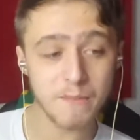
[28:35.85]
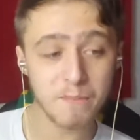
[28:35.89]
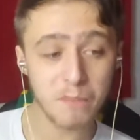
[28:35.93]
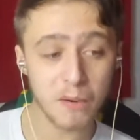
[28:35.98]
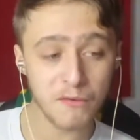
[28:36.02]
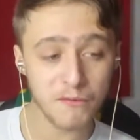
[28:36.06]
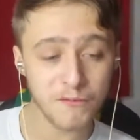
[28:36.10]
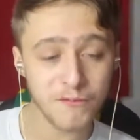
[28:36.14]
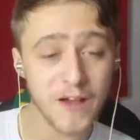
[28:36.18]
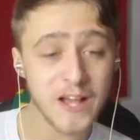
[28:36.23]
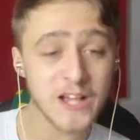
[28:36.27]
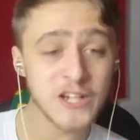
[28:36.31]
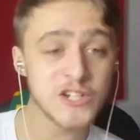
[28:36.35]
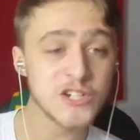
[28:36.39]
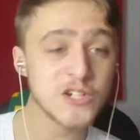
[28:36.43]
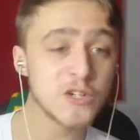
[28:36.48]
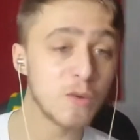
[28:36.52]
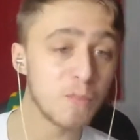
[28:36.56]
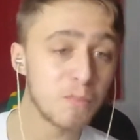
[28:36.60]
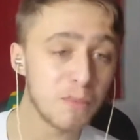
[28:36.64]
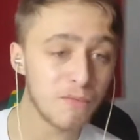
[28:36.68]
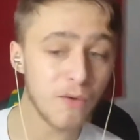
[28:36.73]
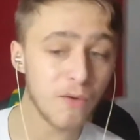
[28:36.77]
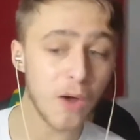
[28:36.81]

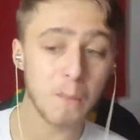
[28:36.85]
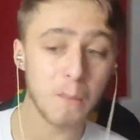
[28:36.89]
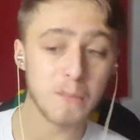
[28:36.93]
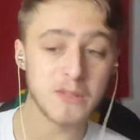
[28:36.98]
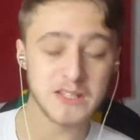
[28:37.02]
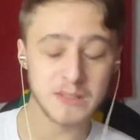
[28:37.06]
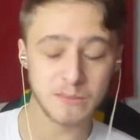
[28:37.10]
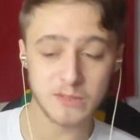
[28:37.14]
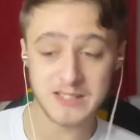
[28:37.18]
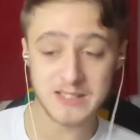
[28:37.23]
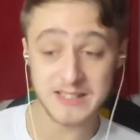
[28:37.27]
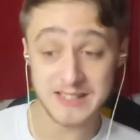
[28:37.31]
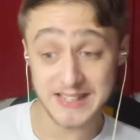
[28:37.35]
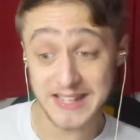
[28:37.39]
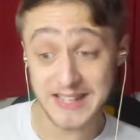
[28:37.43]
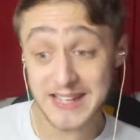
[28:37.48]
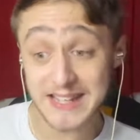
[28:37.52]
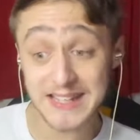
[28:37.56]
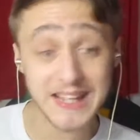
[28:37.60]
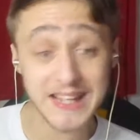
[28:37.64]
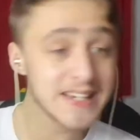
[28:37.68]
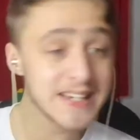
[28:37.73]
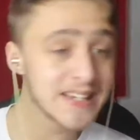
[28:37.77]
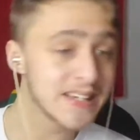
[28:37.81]
professional performance. It was
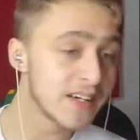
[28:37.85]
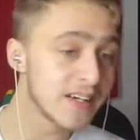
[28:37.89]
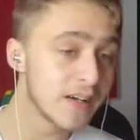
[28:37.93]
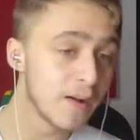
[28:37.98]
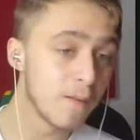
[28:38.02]
needed.